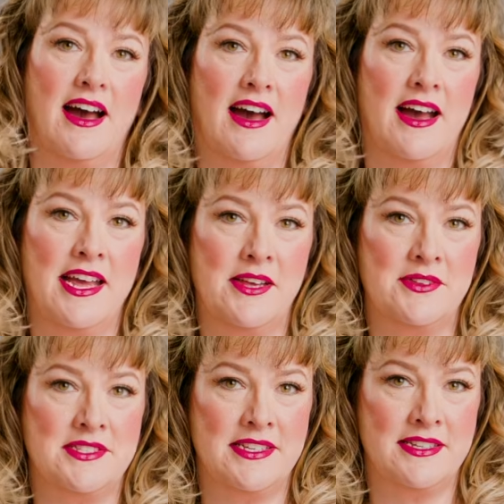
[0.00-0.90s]
I
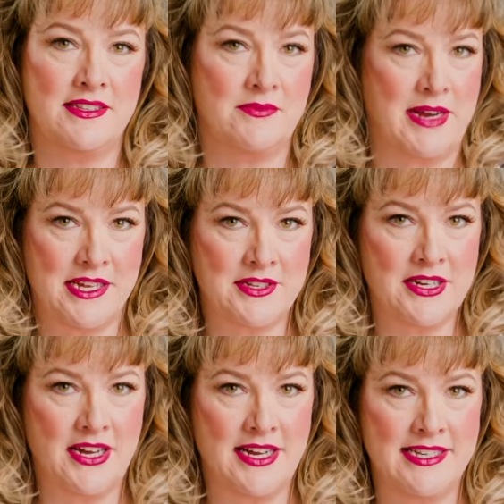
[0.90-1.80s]
use the regular
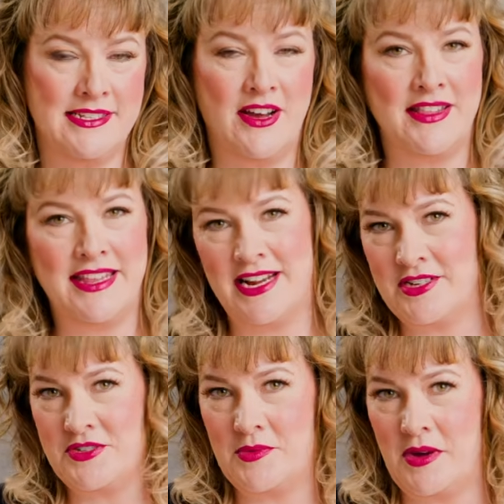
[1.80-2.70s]
kind, not the
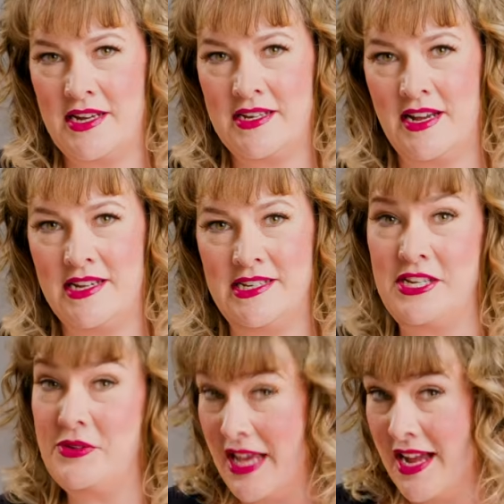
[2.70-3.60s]
extra wide kind.
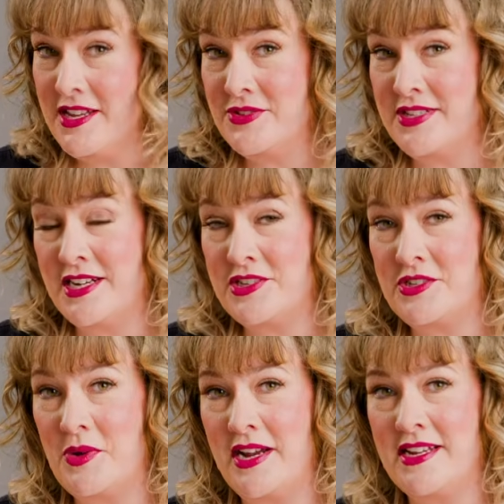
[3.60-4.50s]
You can use the extra
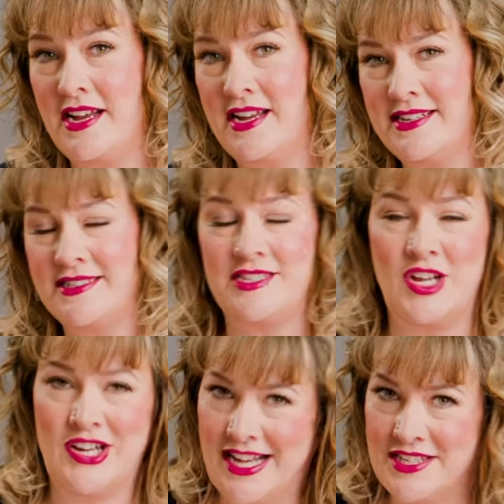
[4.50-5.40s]
wide kind. It's
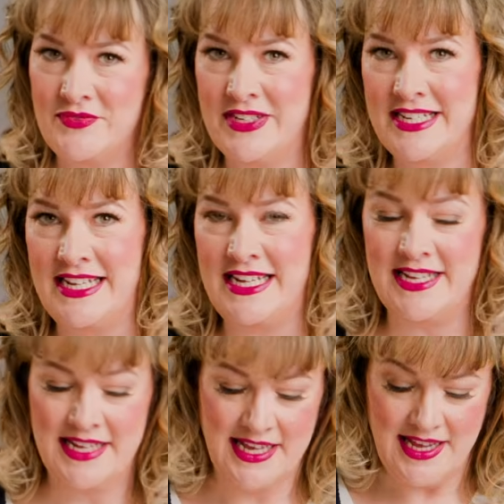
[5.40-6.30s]
not as finicky.
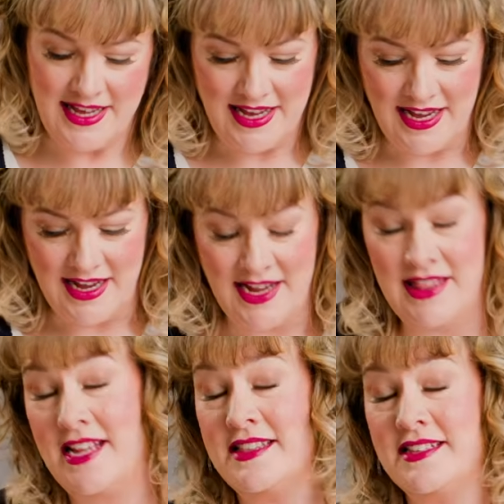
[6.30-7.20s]
I
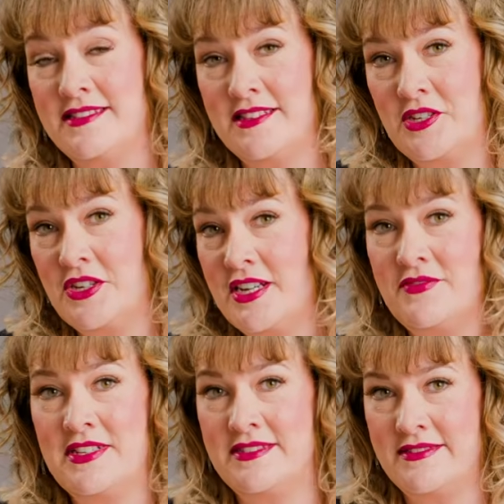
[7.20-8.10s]
like the look of
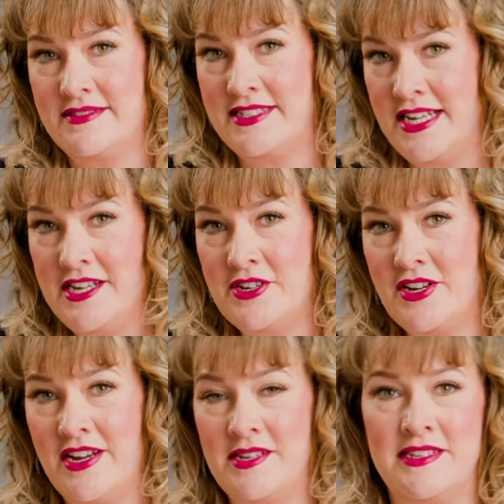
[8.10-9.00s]
the skinnier
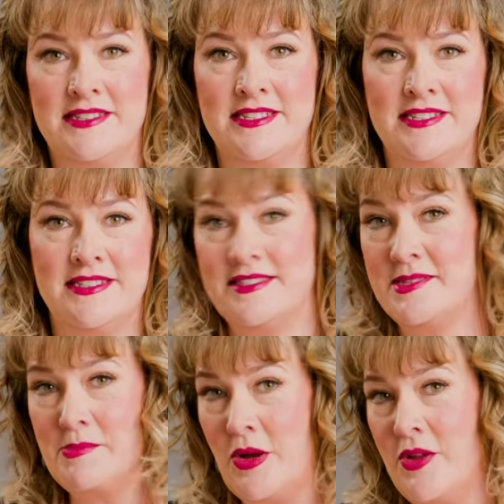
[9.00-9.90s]
kind because it's a
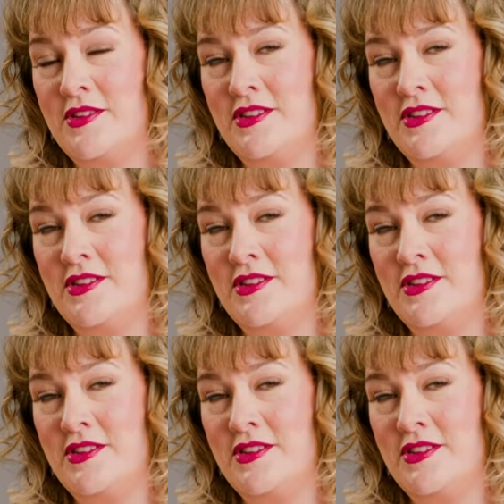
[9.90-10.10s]
small